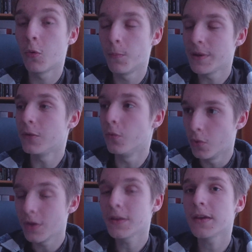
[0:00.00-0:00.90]
be
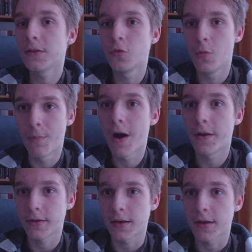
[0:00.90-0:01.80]
really into
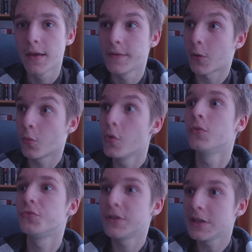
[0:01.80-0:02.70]
botany, that
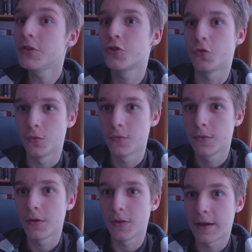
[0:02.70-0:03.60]
will teach you
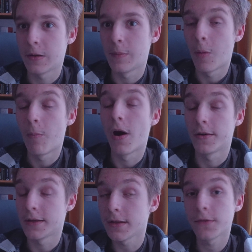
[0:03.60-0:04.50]
a lot about
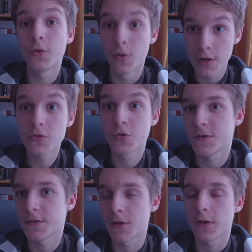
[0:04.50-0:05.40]
botany if you're
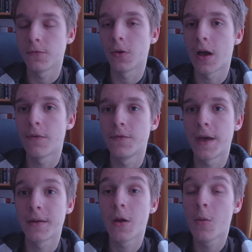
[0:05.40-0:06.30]
interested, if you have
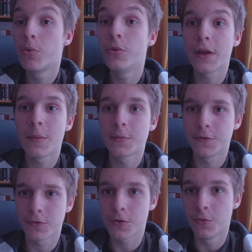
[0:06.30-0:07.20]
that preemptive